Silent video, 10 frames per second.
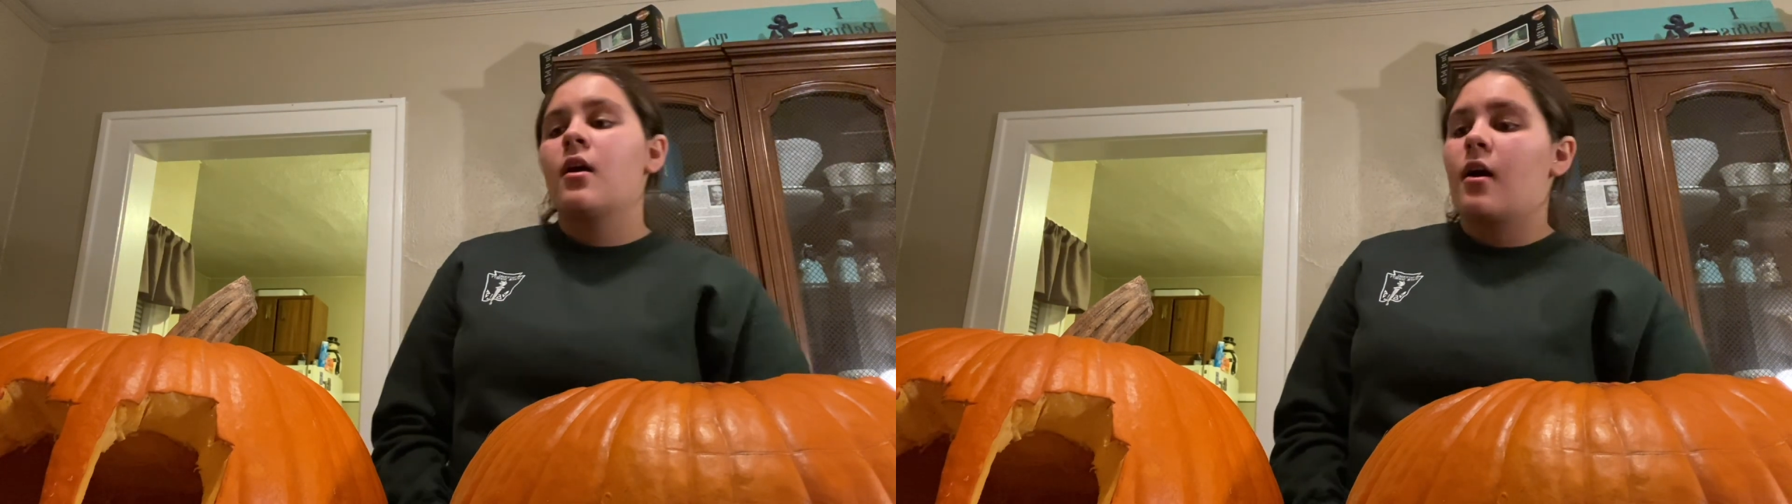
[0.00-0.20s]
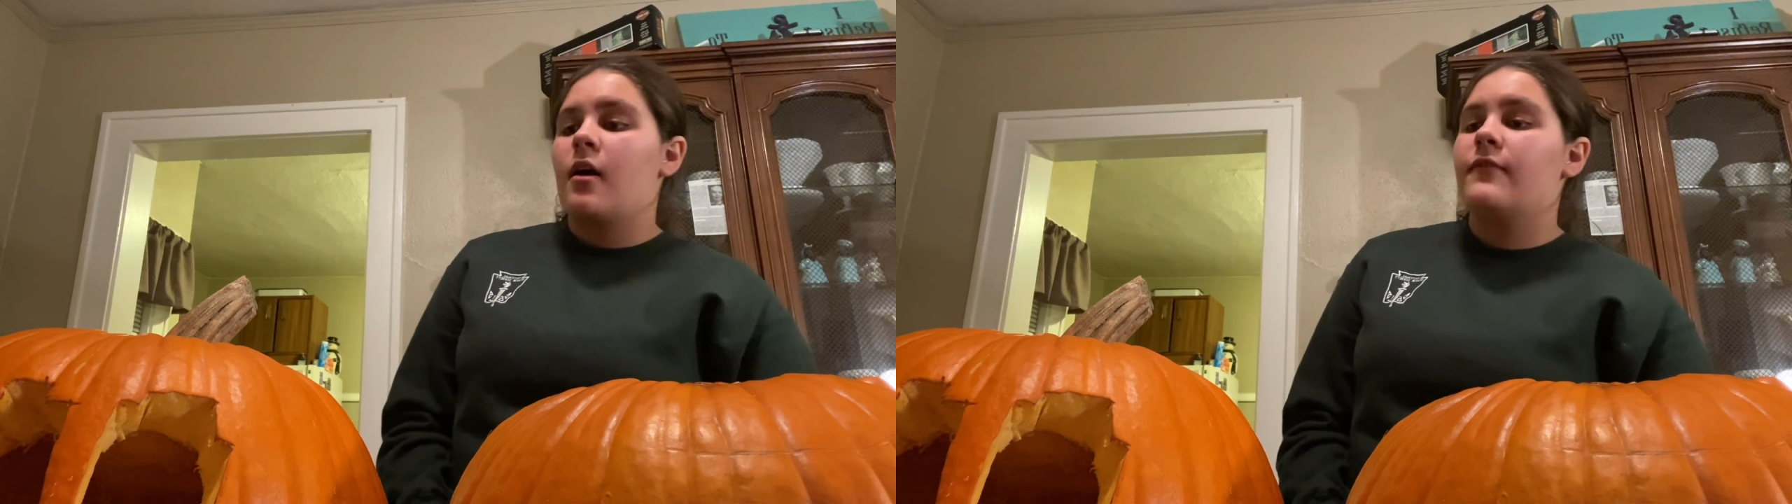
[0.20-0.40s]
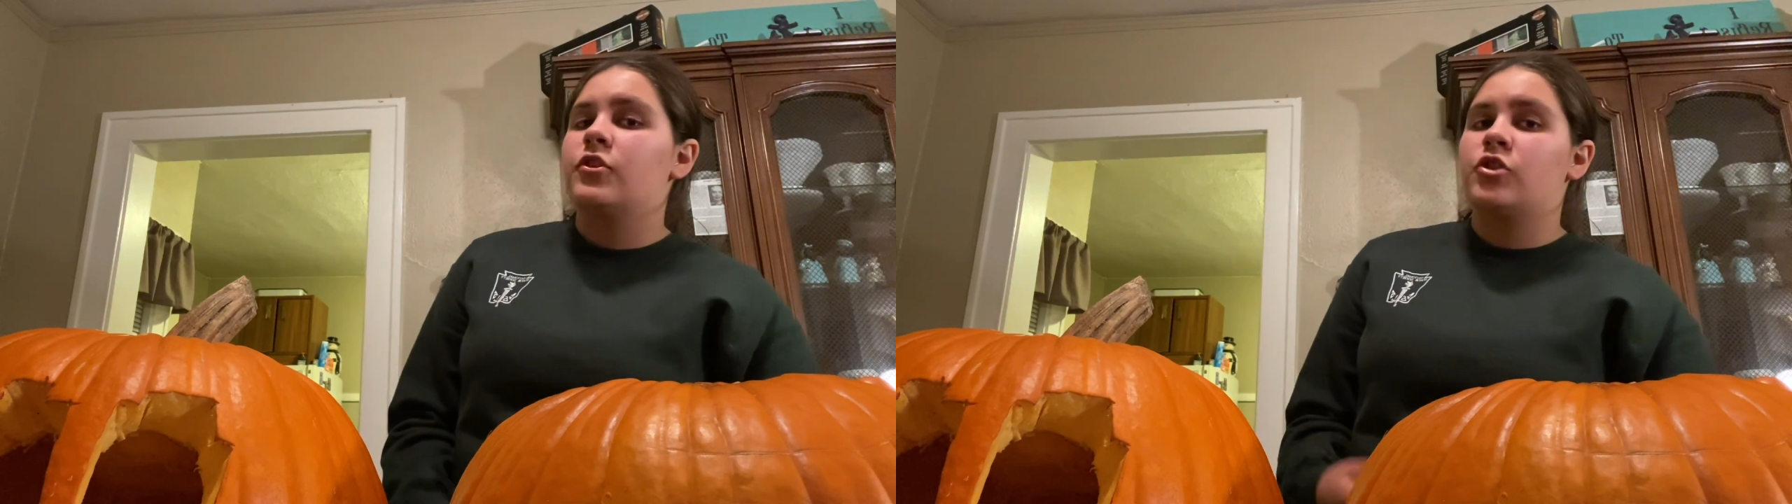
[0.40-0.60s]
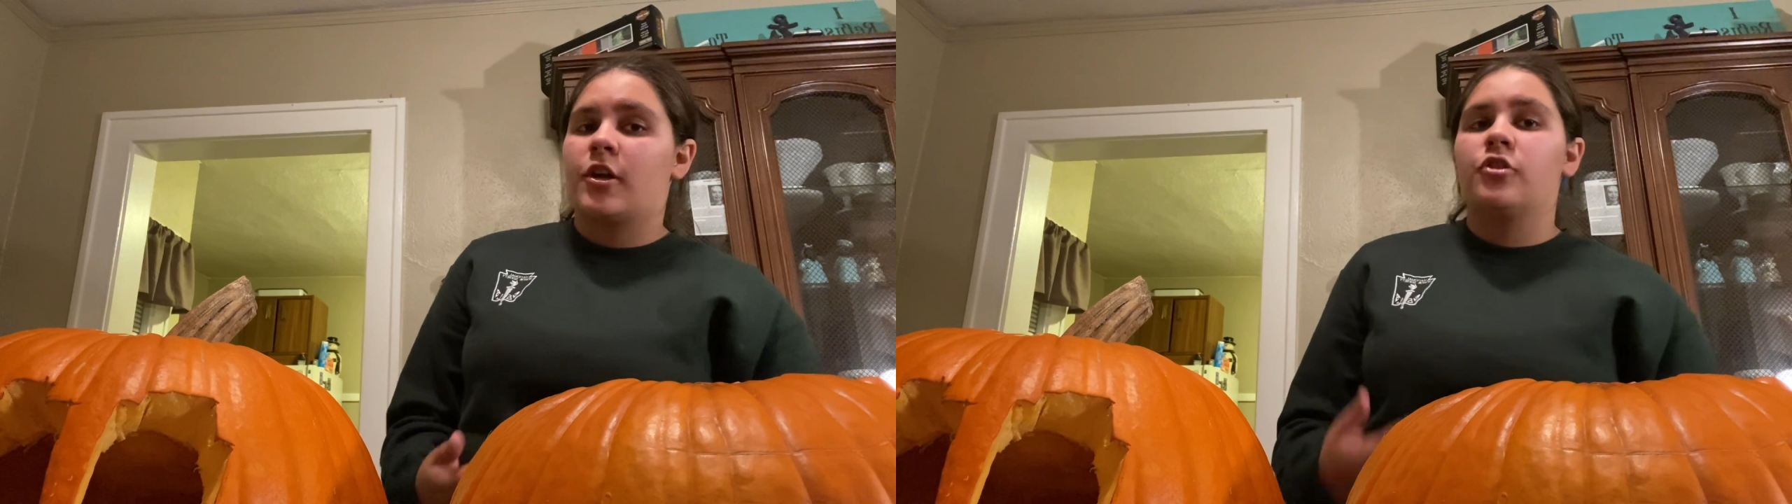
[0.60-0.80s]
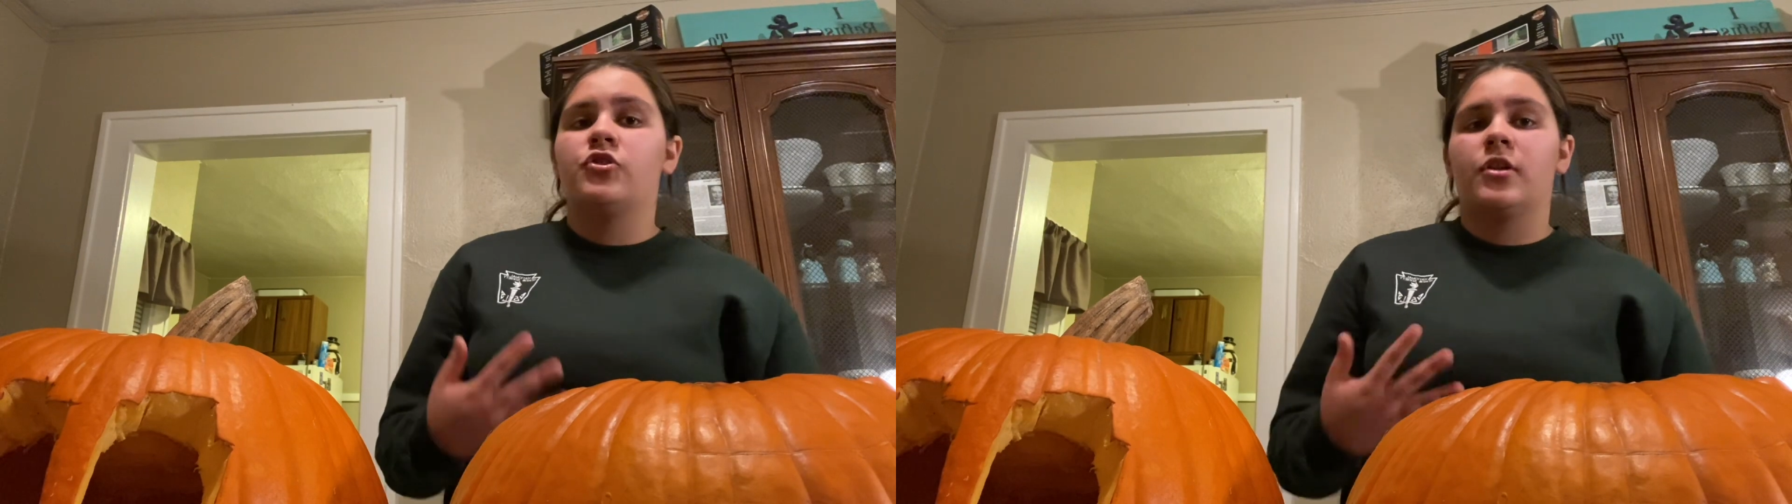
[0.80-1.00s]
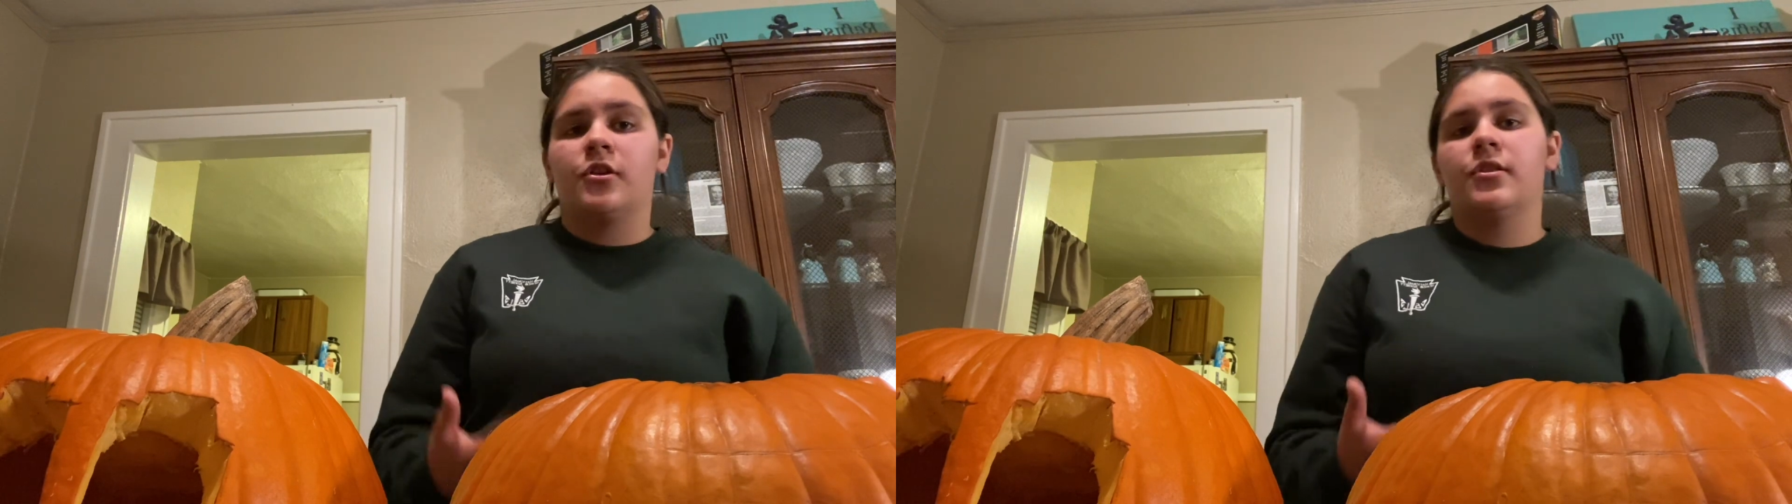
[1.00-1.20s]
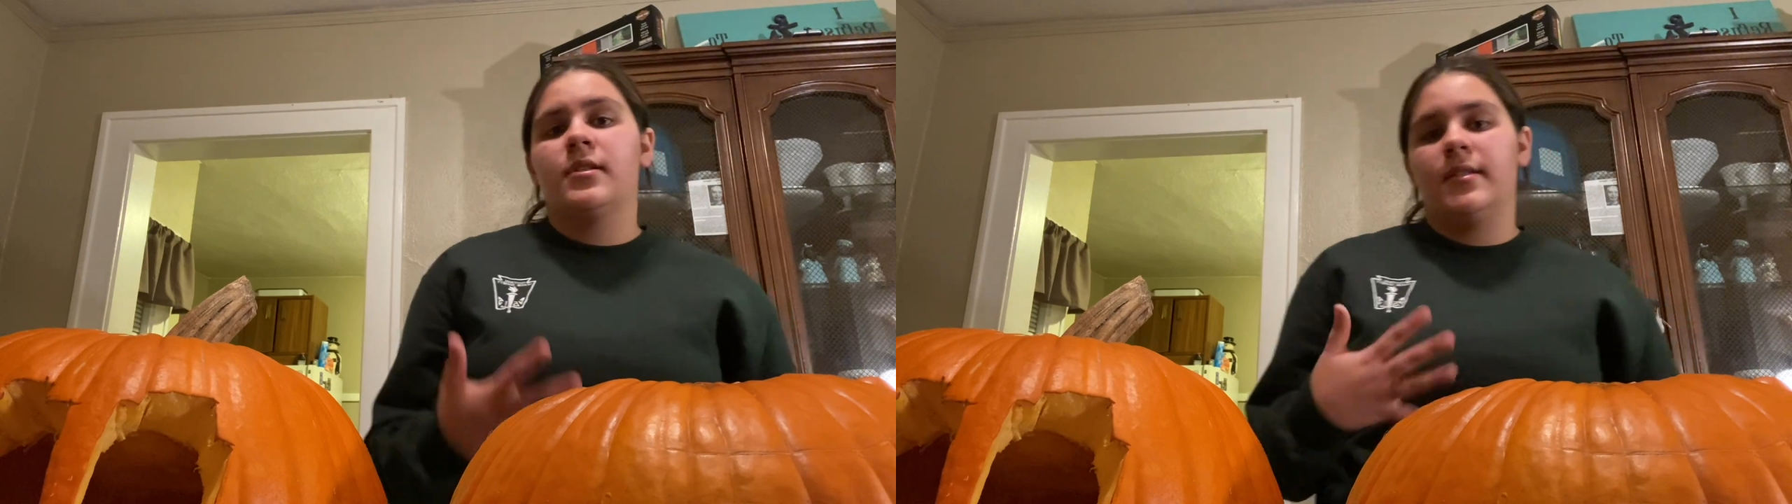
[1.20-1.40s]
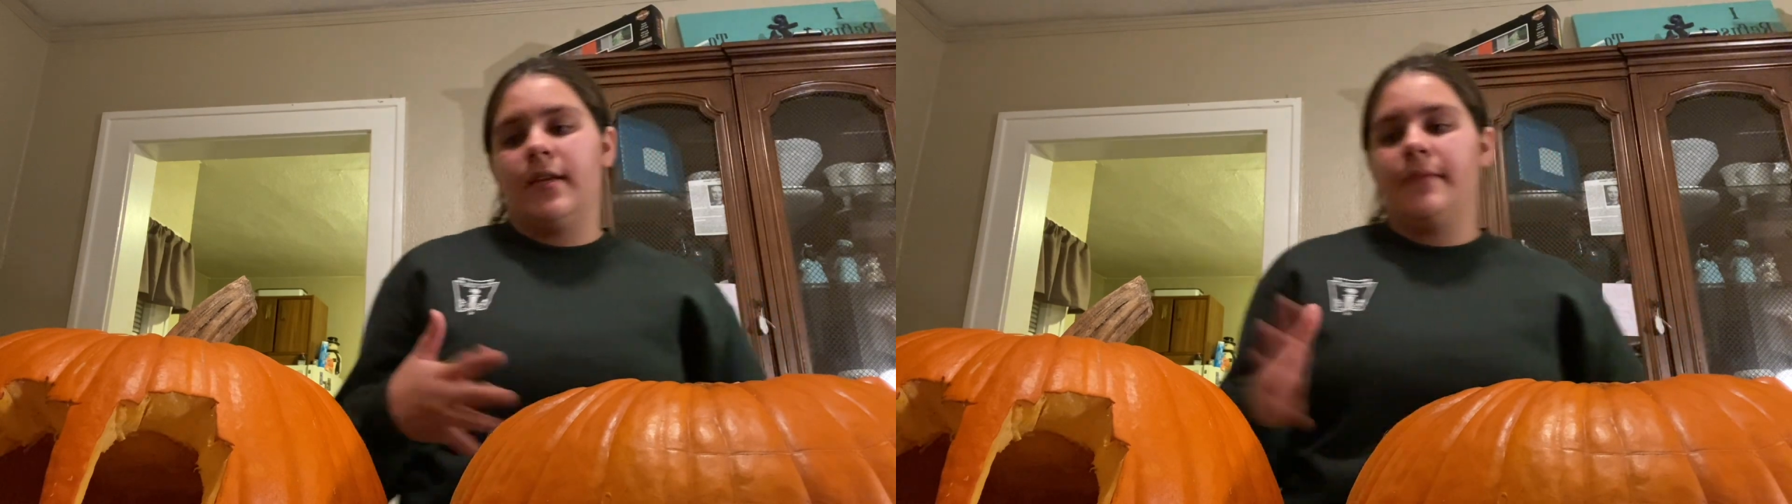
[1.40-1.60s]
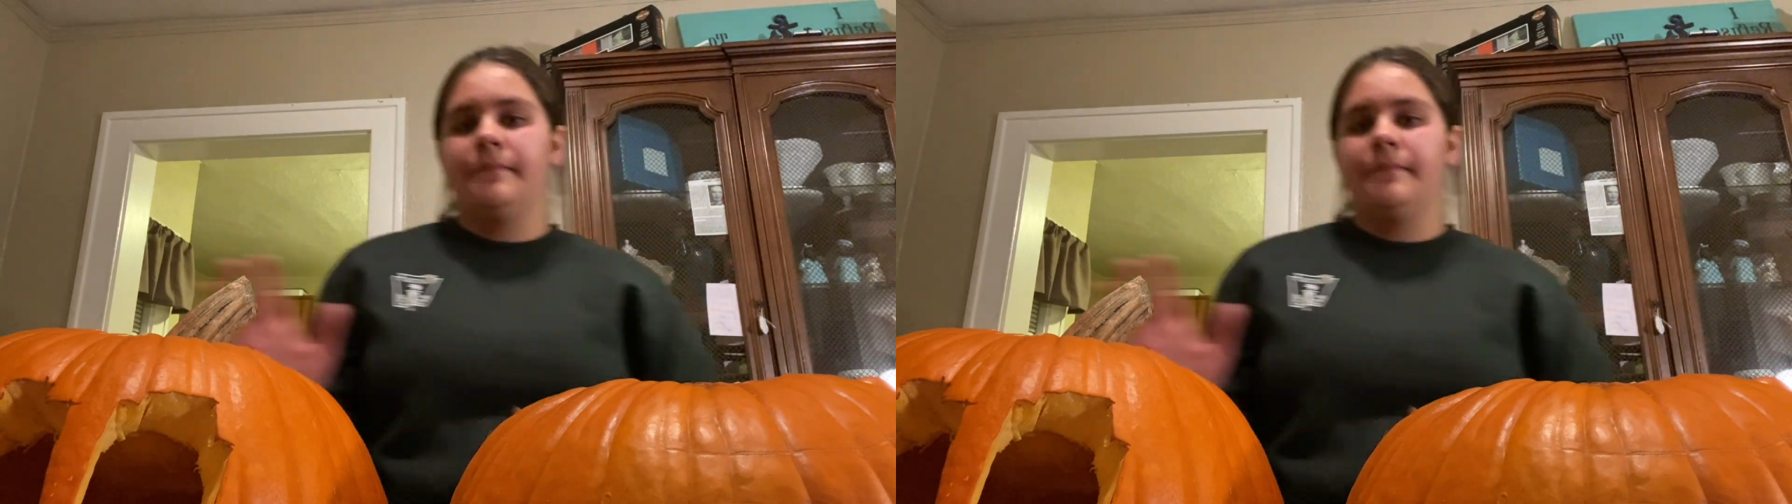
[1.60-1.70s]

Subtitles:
of the trick-or-treaters to see.